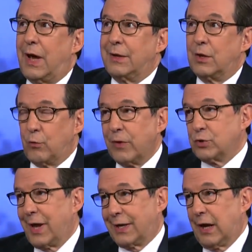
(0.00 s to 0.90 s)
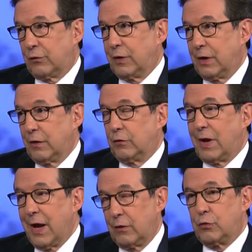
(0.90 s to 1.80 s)
The question, I guess, is,
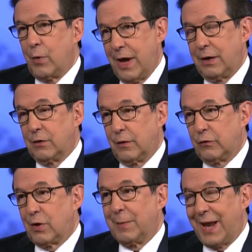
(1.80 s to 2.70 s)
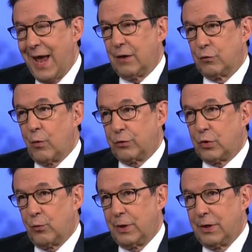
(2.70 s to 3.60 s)
as you head into the summit, has North
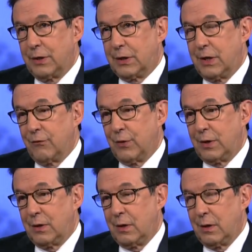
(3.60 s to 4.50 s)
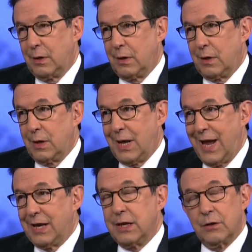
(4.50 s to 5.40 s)
Korea given
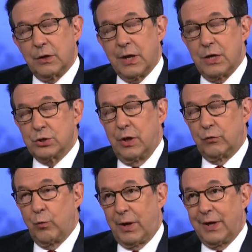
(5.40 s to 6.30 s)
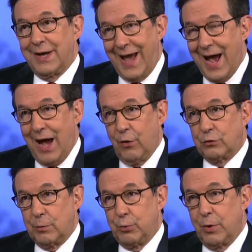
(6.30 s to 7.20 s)
any indication it's willing now
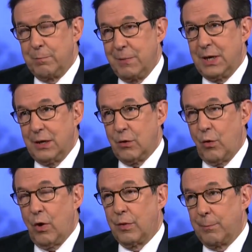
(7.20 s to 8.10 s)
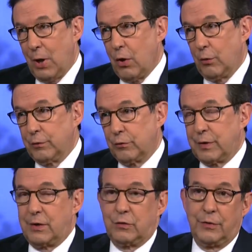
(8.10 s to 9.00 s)
to put meat on the bones,
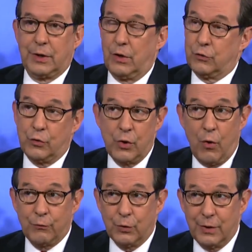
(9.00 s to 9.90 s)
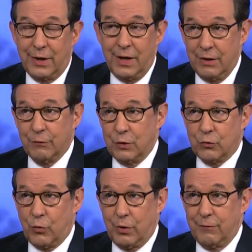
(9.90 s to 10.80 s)
that it's either going to turn over an
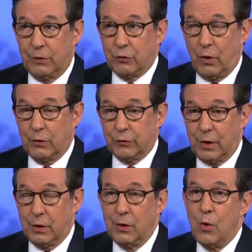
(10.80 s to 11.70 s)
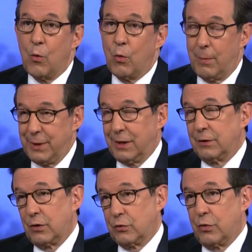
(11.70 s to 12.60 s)
inventory of its arsenal or begin
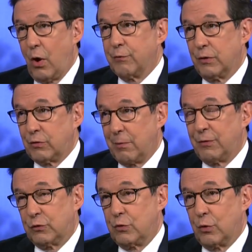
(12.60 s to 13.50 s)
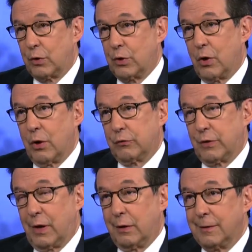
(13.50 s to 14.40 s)
to turn over some of its nuclear
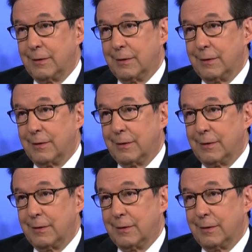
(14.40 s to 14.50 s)
arsenal?